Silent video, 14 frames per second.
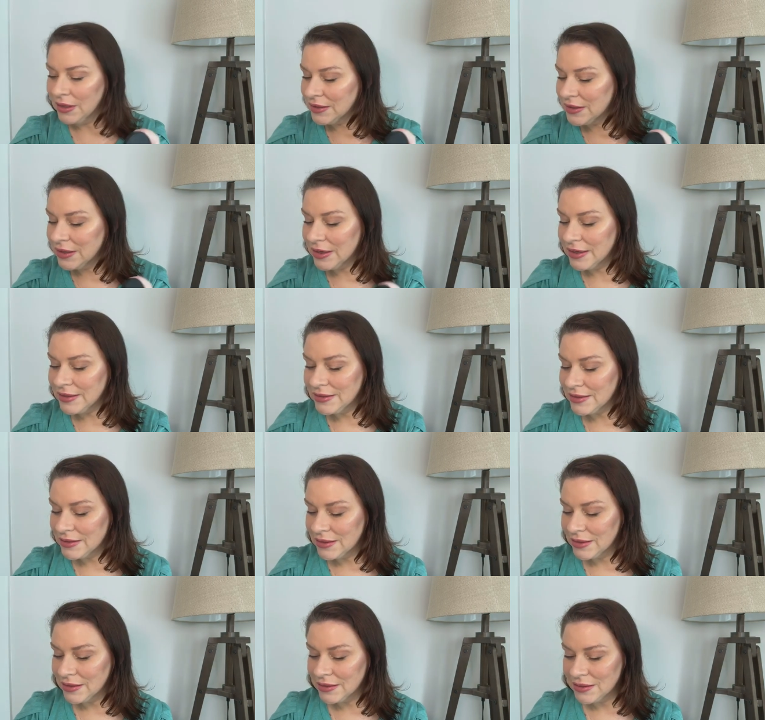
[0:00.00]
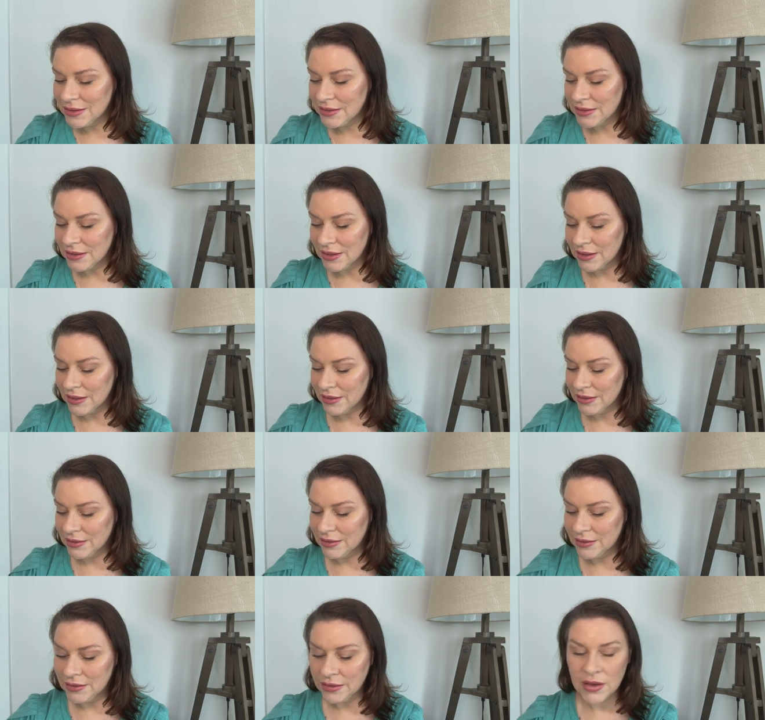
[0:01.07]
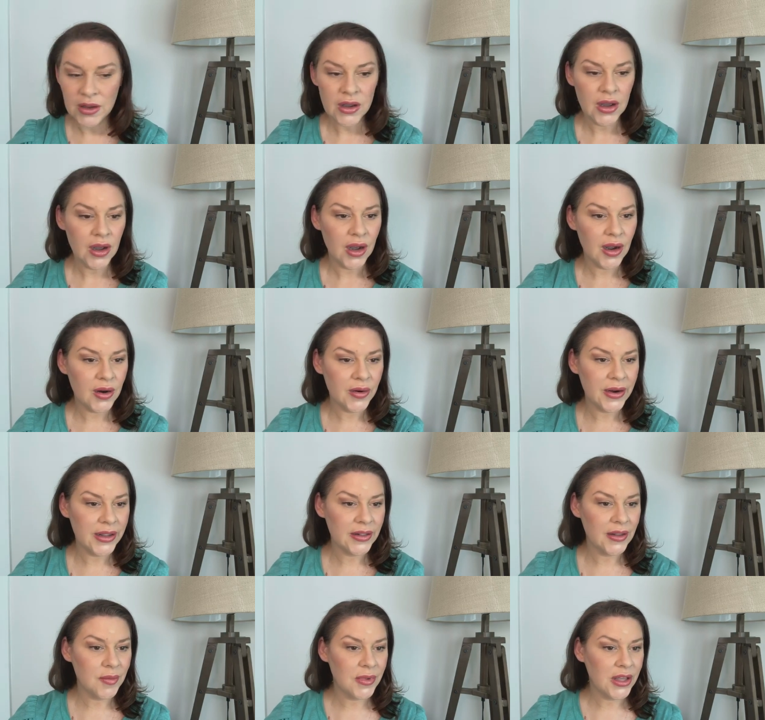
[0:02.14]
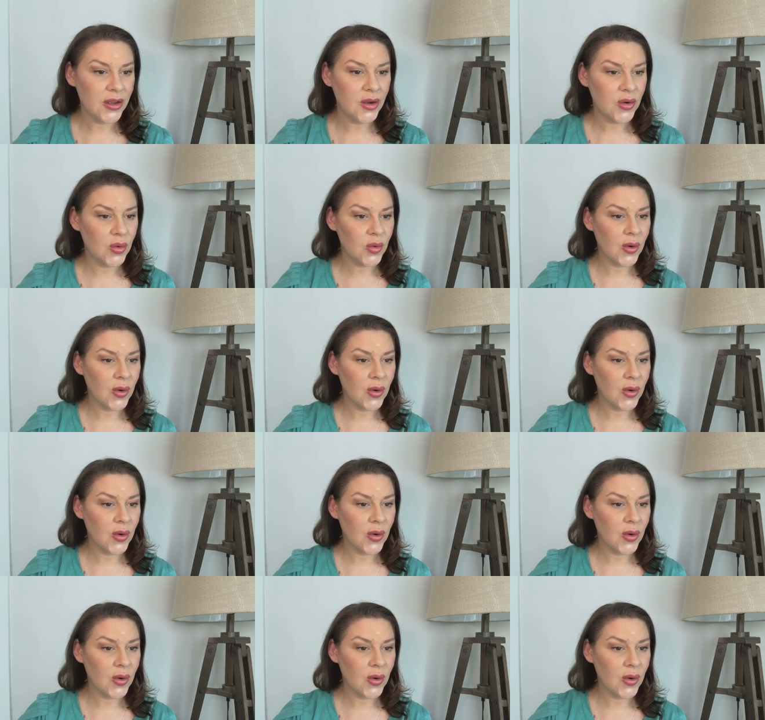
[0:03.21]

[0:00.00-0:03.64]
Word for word: Ta-da, ta-da, ta-da. All right, let me